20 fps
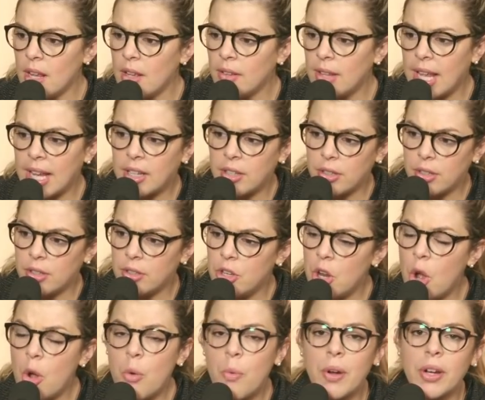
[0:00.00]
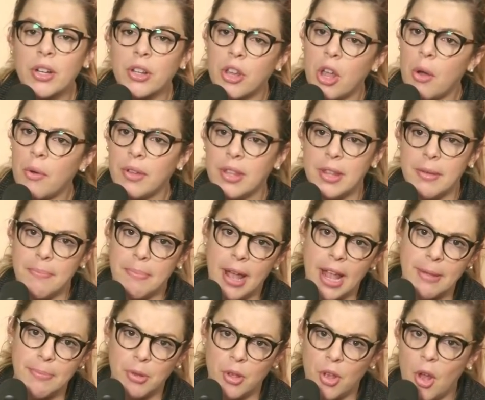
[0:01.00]
like know where to go in the
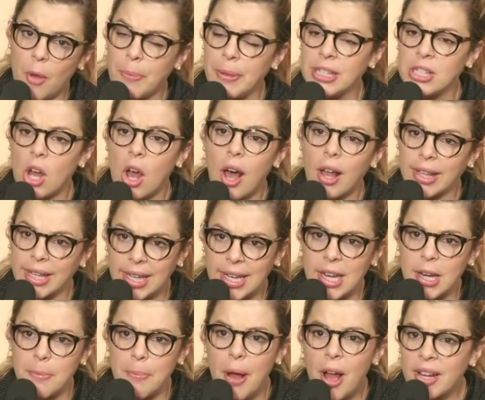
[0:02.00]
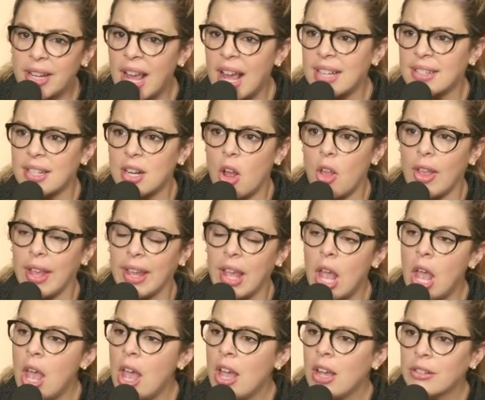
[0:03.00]
Bible? I'll be talking in a podcast and I'll like
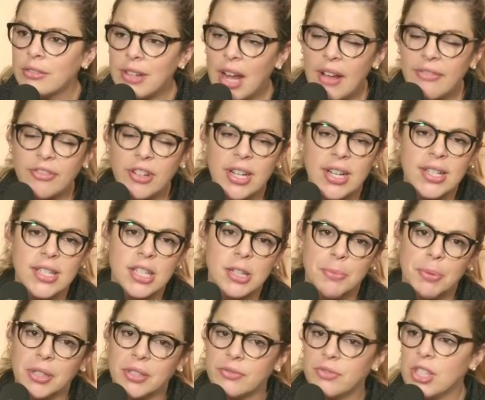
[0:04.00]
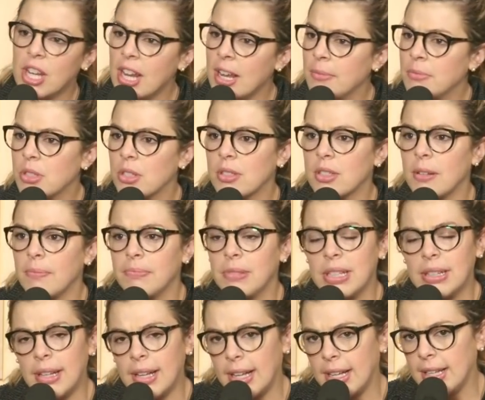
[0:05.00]
reference the book of James or
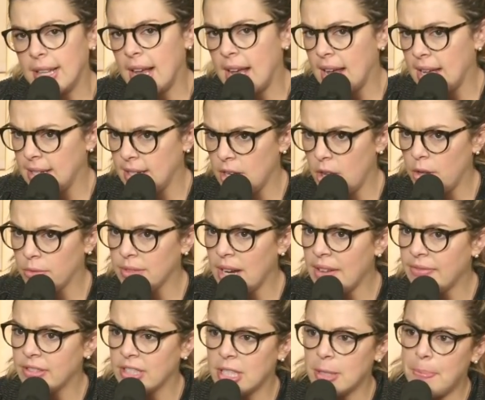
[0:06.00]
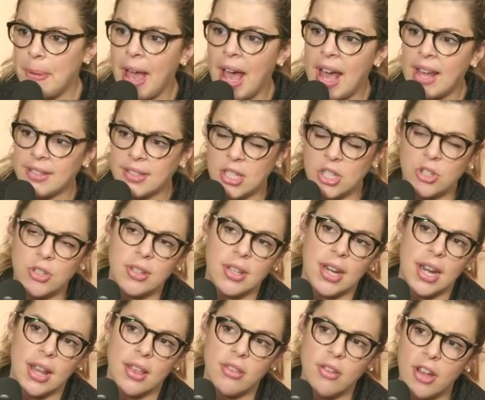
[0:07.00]
something like that. And I'll reference a passage
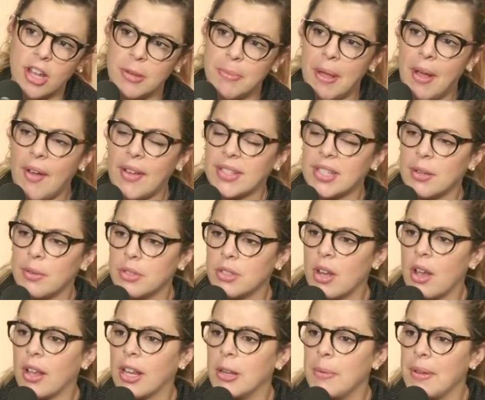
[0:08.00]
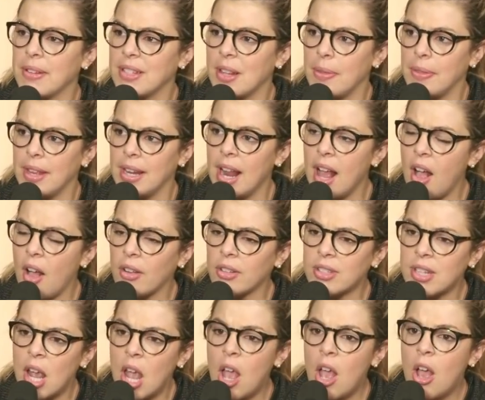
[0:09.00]
that I thought about as I was talking about something
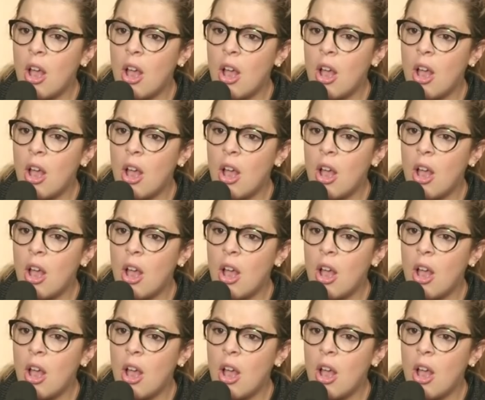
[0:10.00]
else.